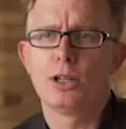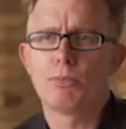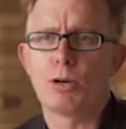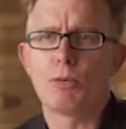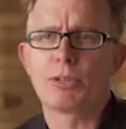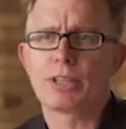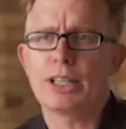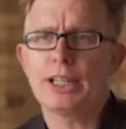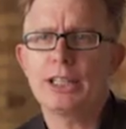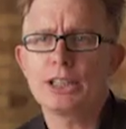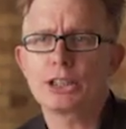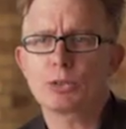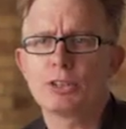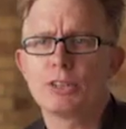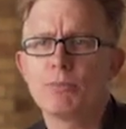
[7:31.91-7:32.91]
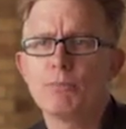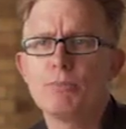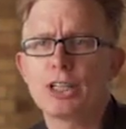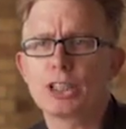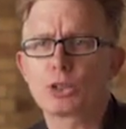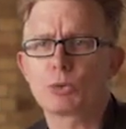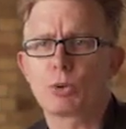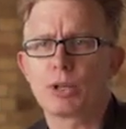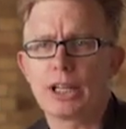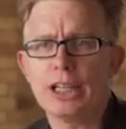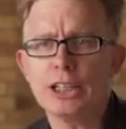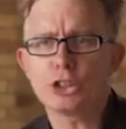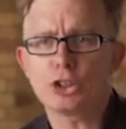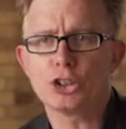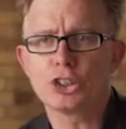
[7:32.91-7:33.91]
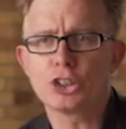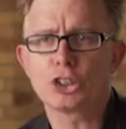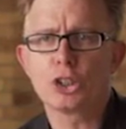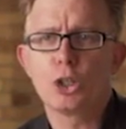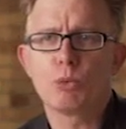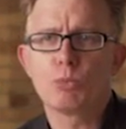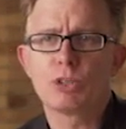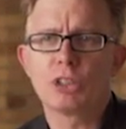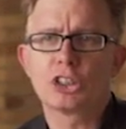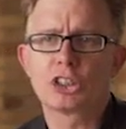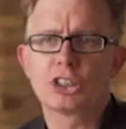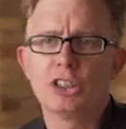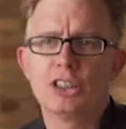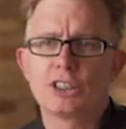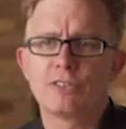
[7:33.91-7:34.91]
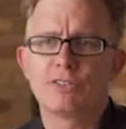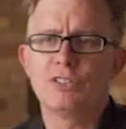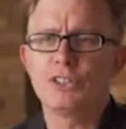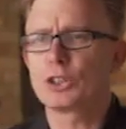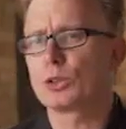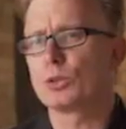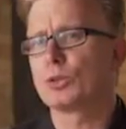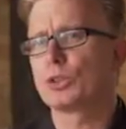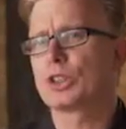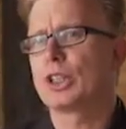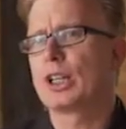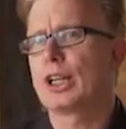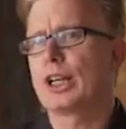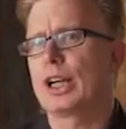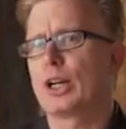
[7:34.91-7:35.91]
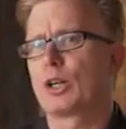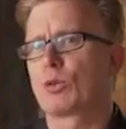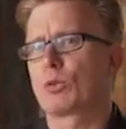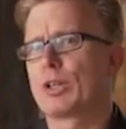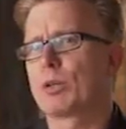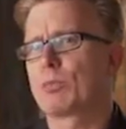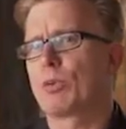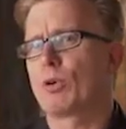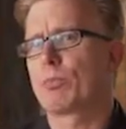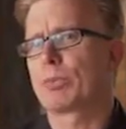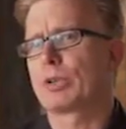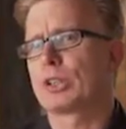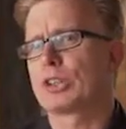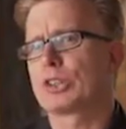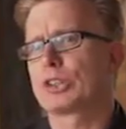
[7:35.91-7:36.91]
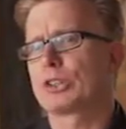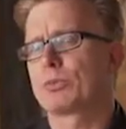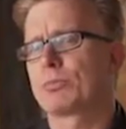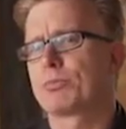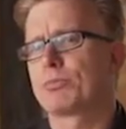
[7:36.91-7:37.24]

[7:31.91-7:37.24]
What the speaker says: but with a history of mixed relations with the city's officials and Greek populace.